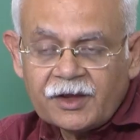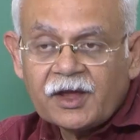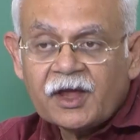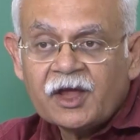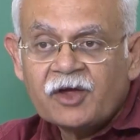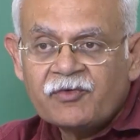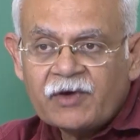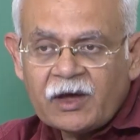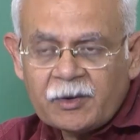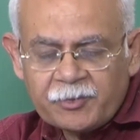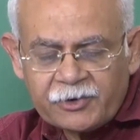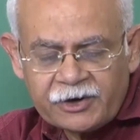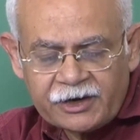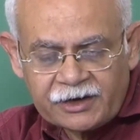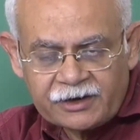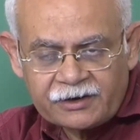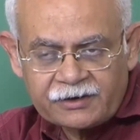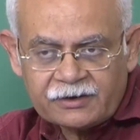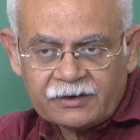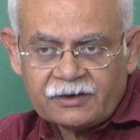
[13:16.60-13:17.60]

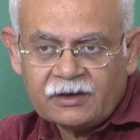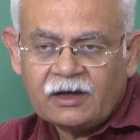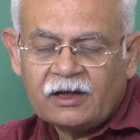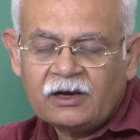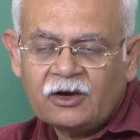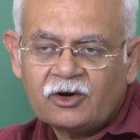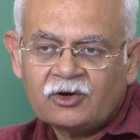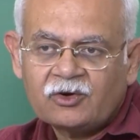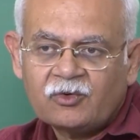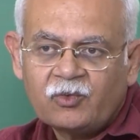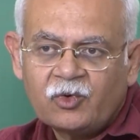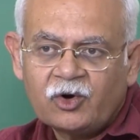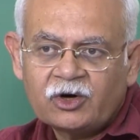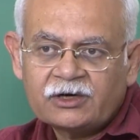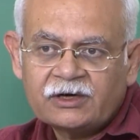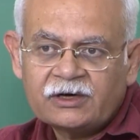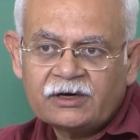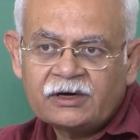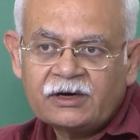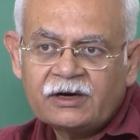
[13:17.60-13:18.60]
evaporate a lot of
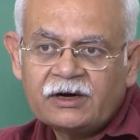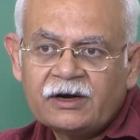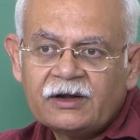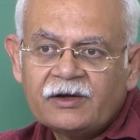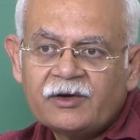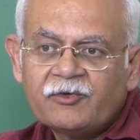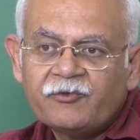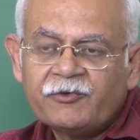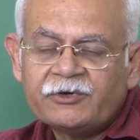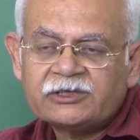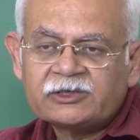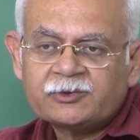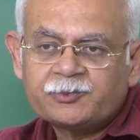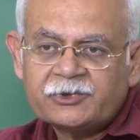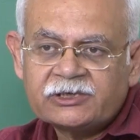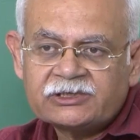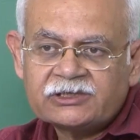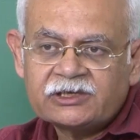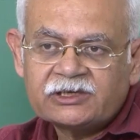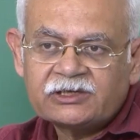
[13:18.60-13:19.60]
water which is
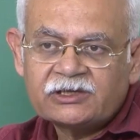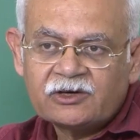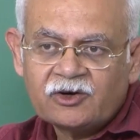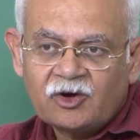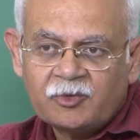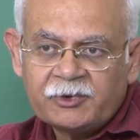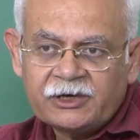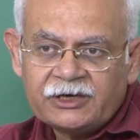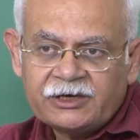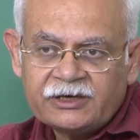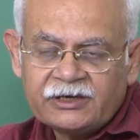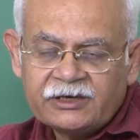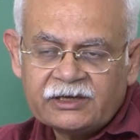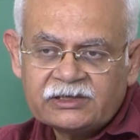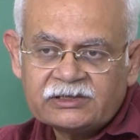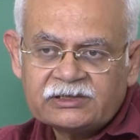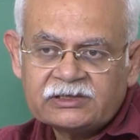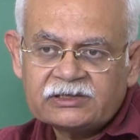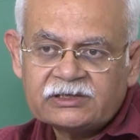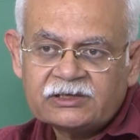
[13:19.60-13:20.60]
present in the raw
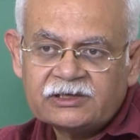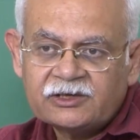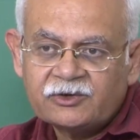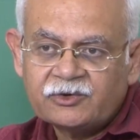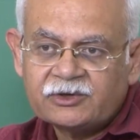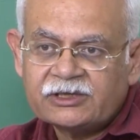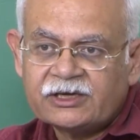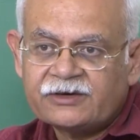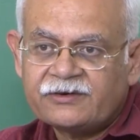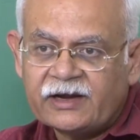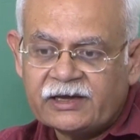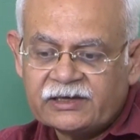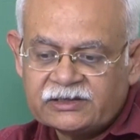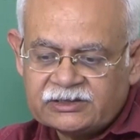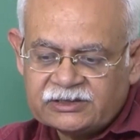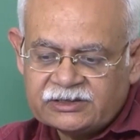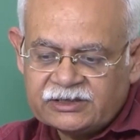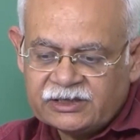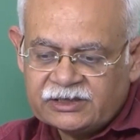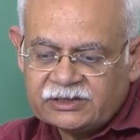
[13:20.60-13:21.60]
materials during the drying
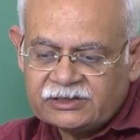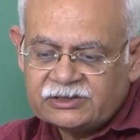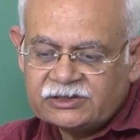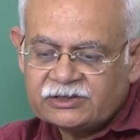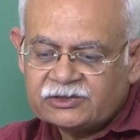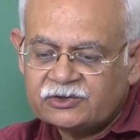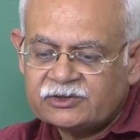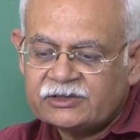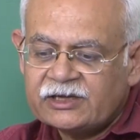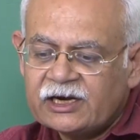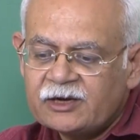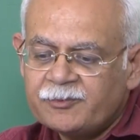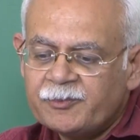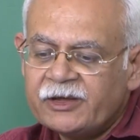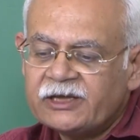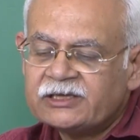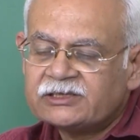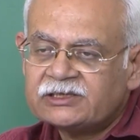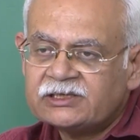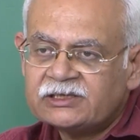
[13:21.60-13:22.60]
stage. So that
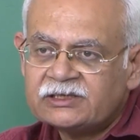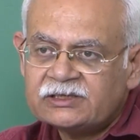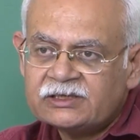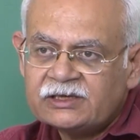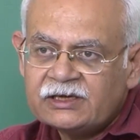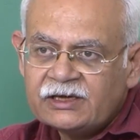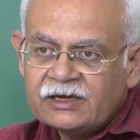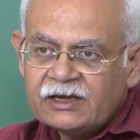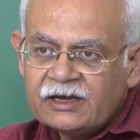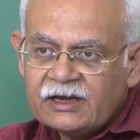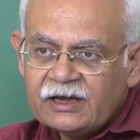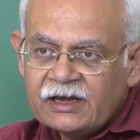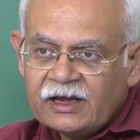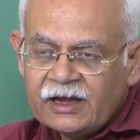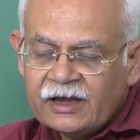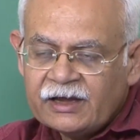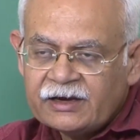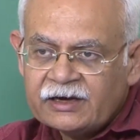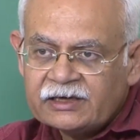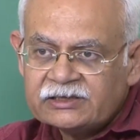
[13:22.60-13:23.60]
makes it
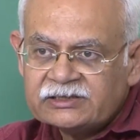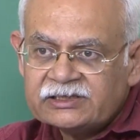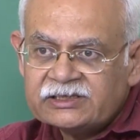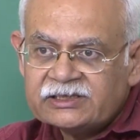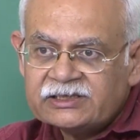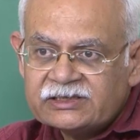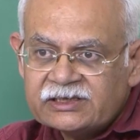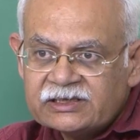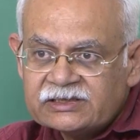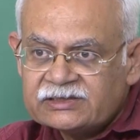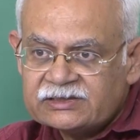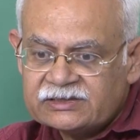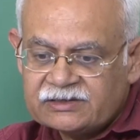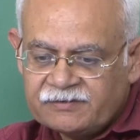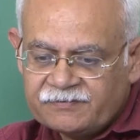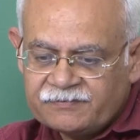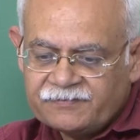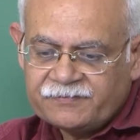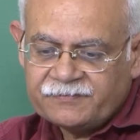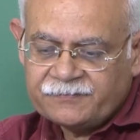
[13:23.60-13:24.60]
energy
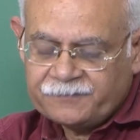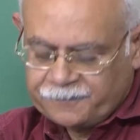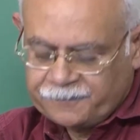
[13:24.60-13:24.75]
intensive.